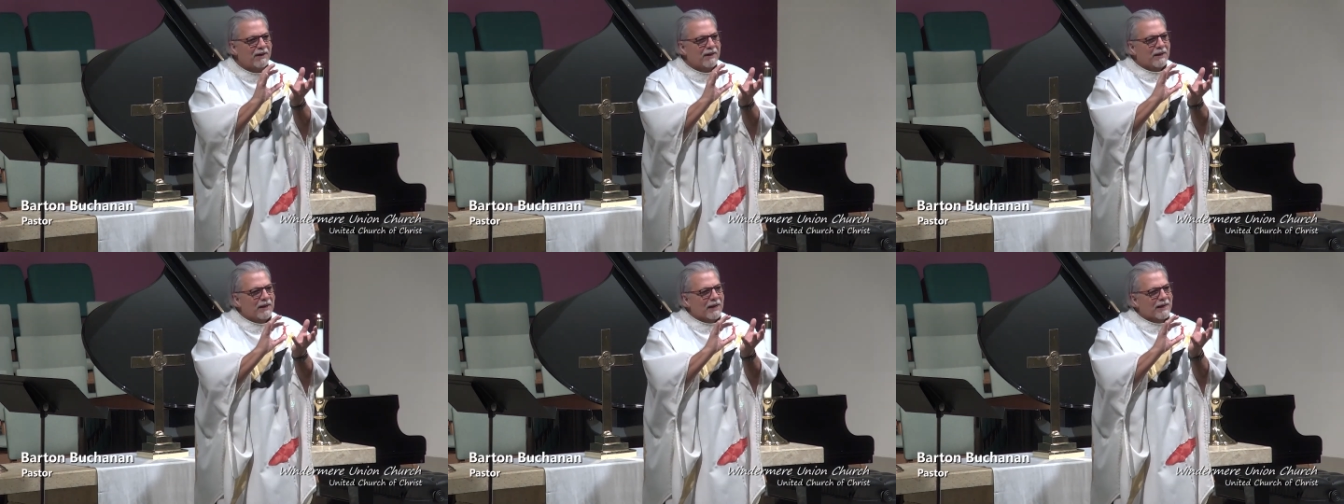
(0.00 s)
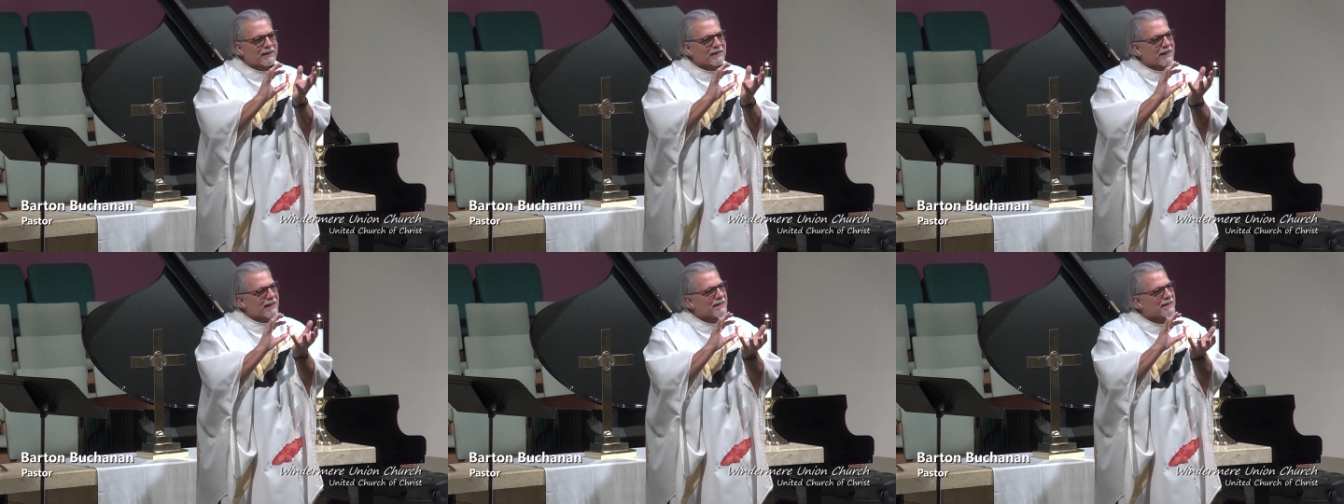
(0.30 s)
a,
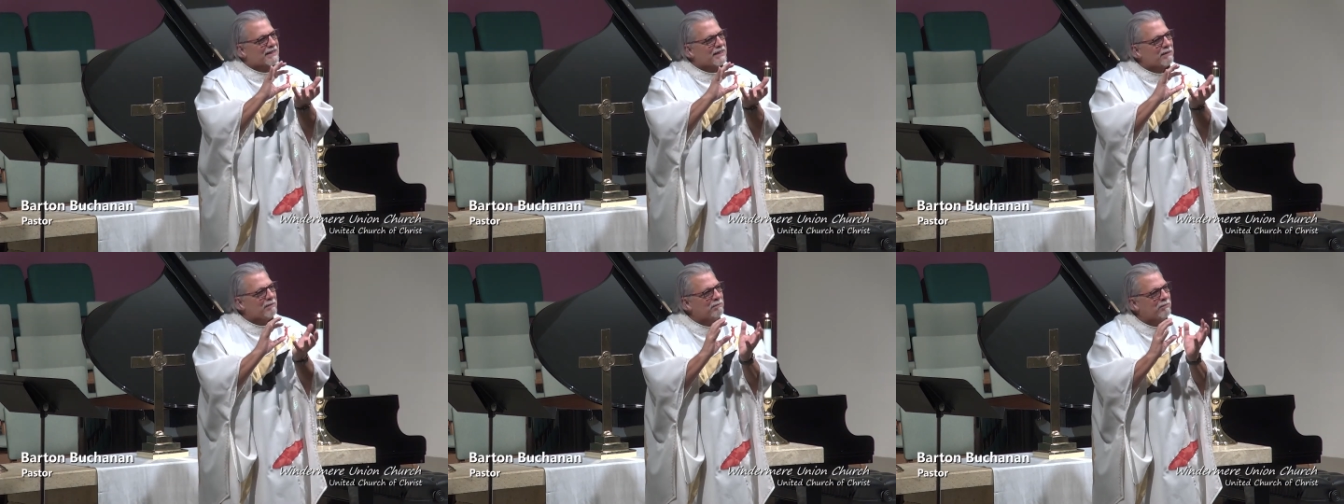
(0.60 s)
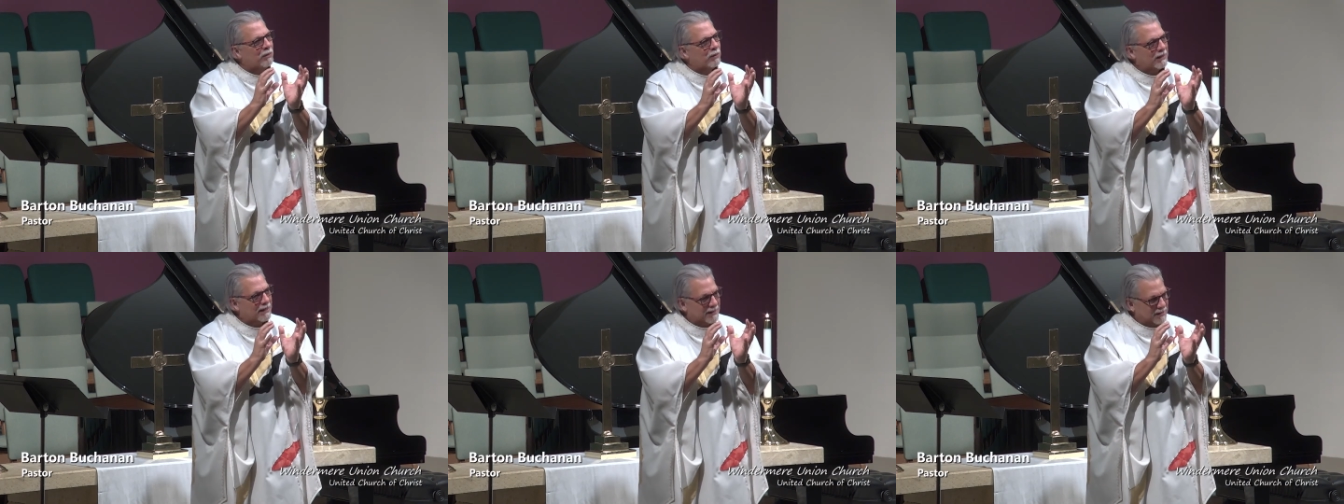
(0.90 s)
a
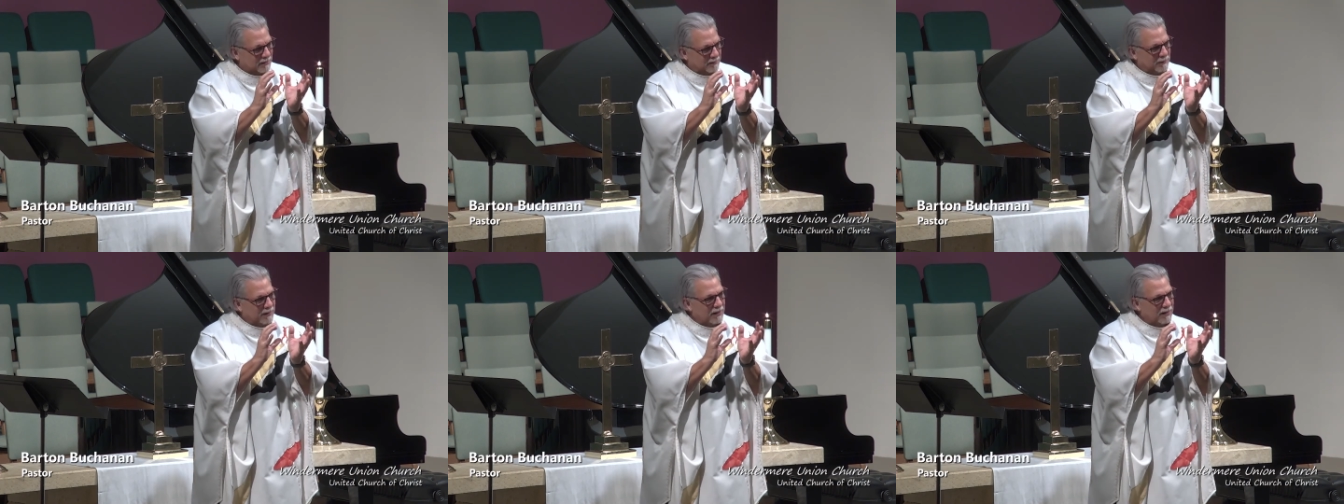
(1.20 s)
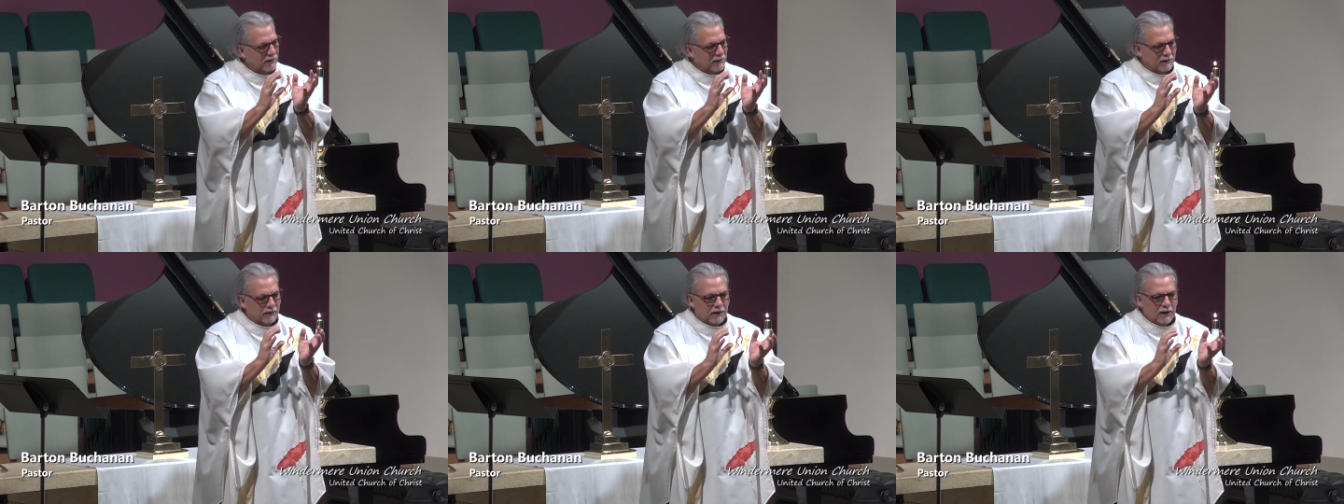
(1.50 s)
symbolism
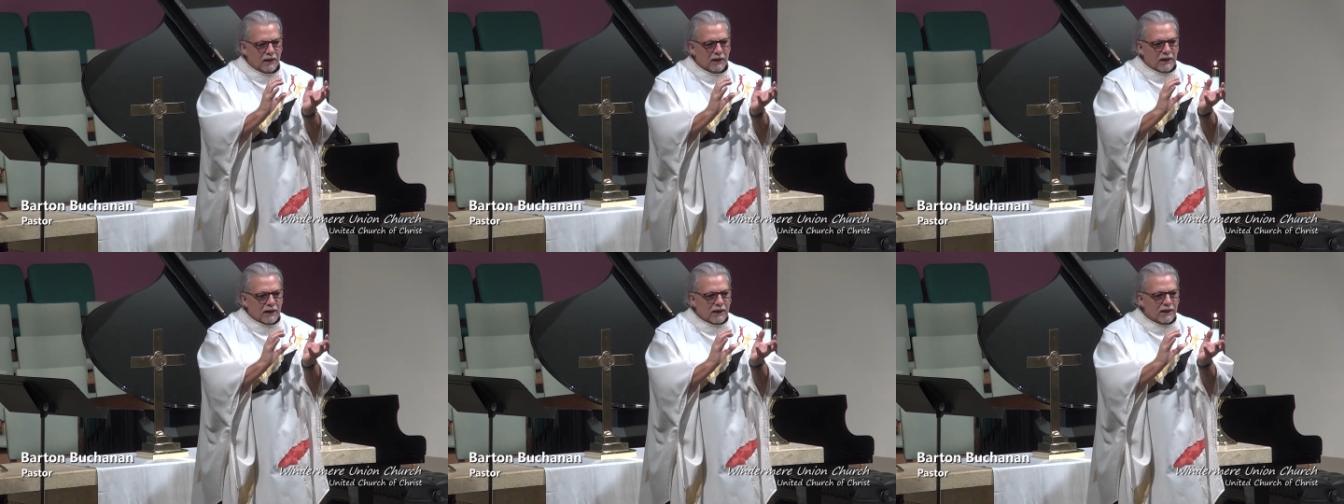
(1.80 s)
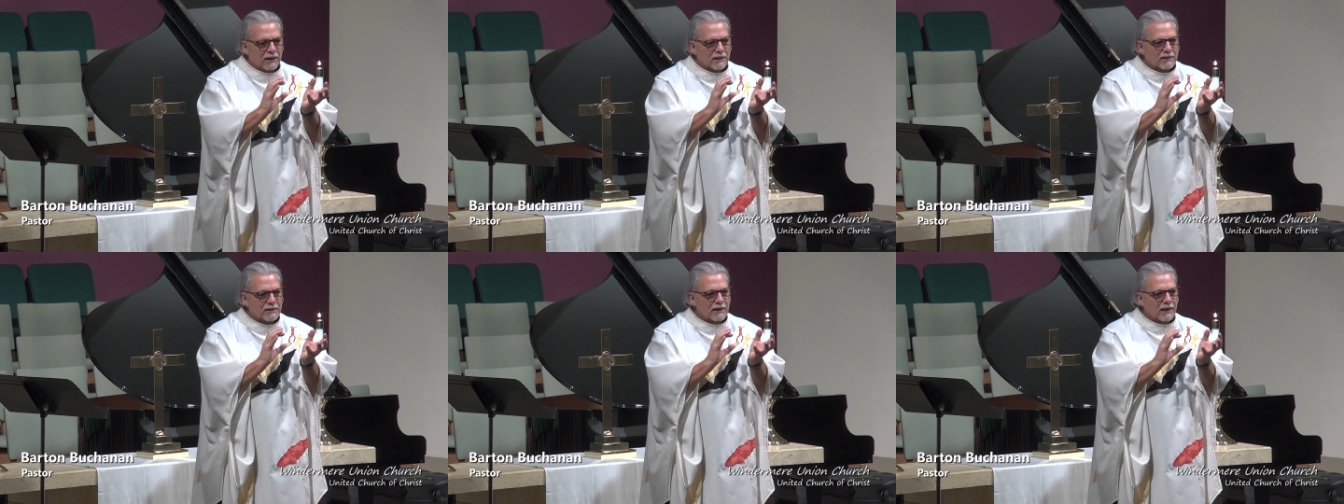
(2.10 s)
here
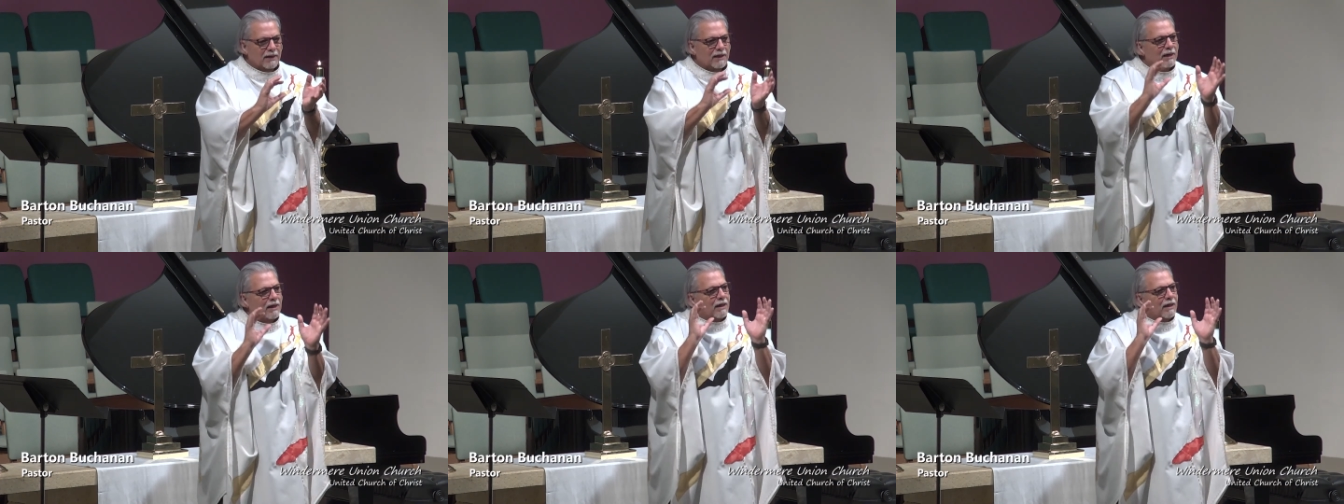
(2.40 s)
is that